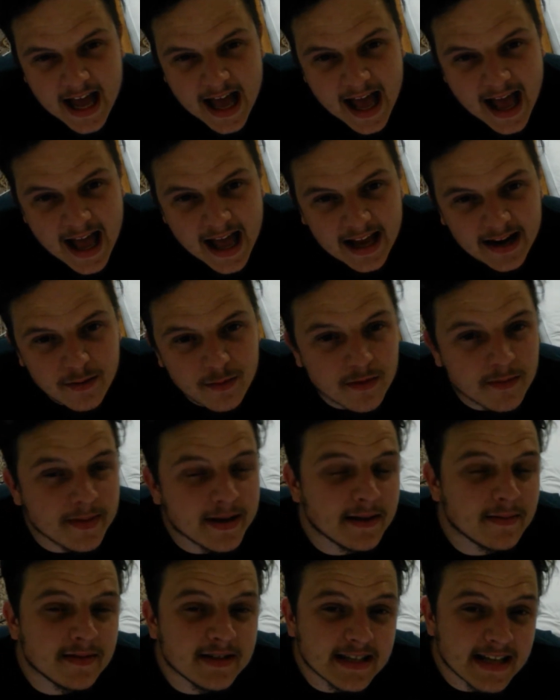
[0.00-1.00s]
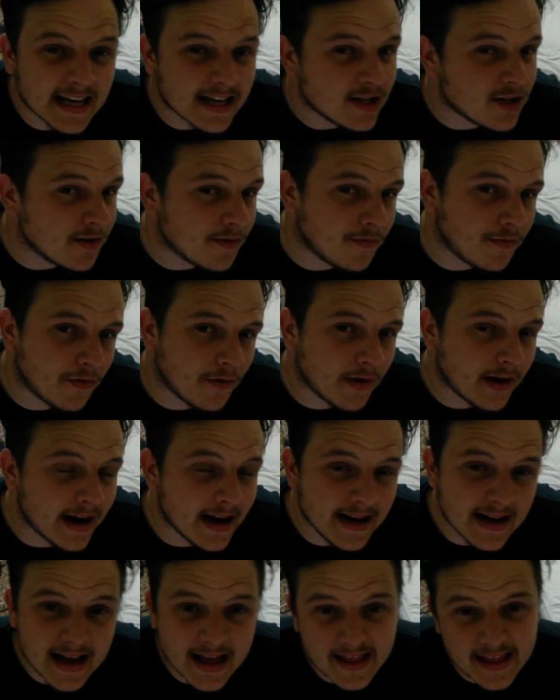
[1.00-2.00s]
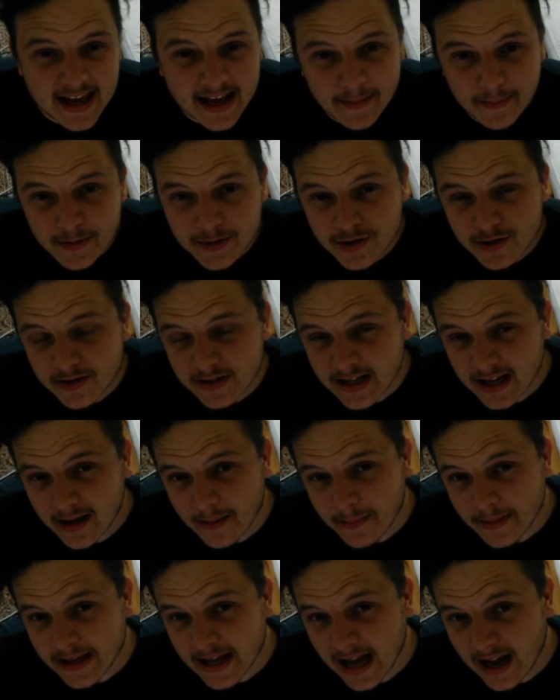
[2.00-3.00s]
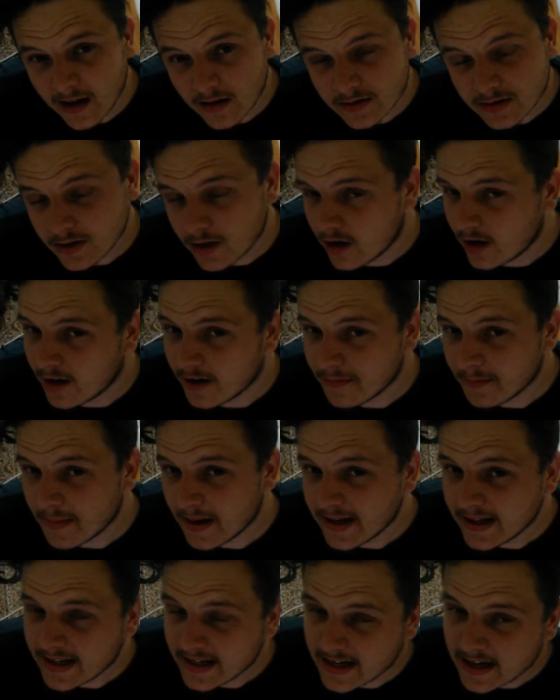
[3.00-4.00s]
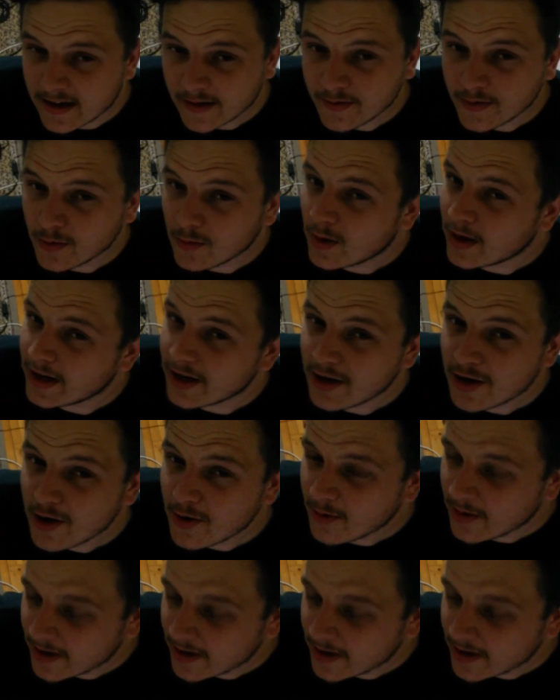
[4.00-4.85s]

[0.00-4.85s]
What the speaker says: and we'll be able to catch you for another episode coming out on Monday. Now, if you want to know